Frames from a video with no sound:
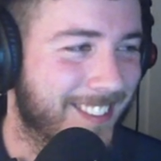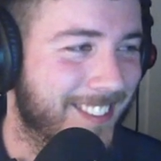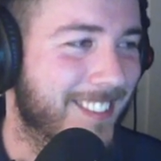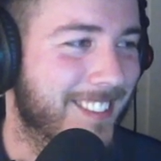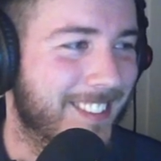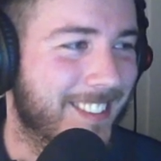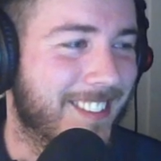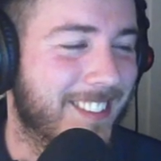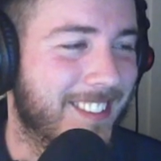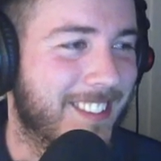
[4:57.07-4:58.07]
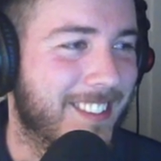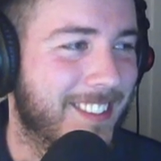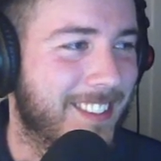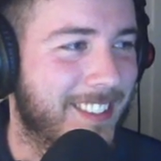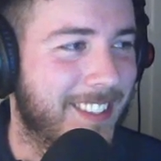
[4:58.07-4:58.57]

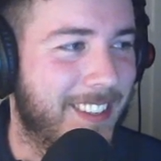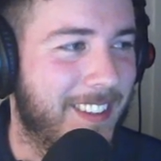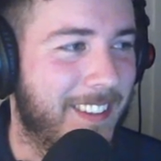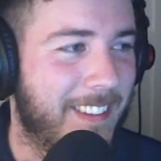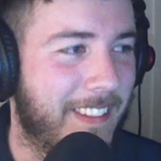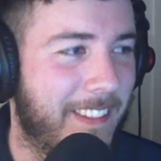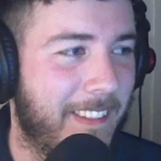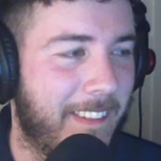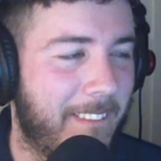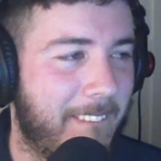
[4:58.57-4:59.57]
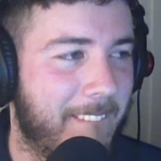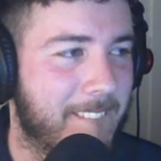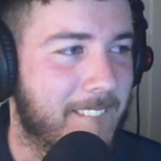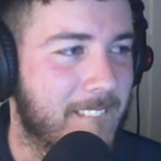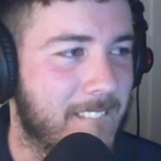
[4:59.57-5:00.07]

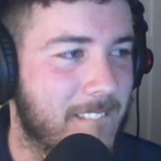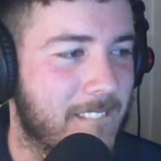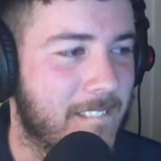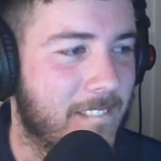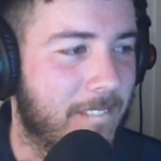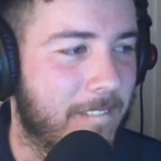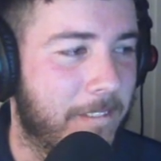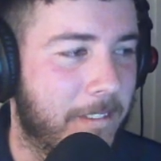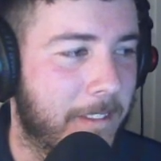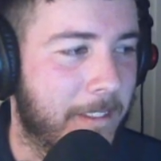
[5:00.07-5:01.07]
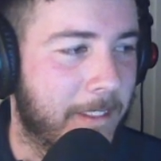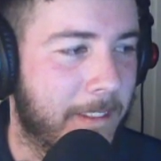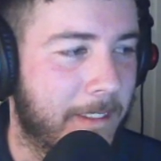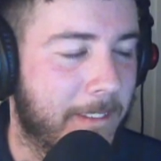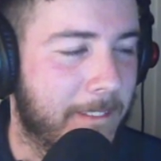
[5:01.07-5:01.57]

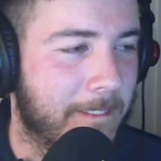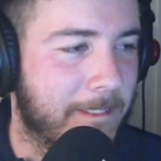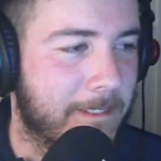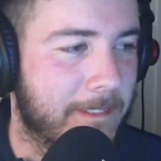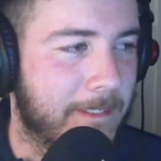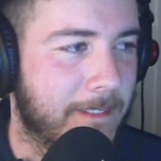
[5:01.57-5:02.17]
(not speaking)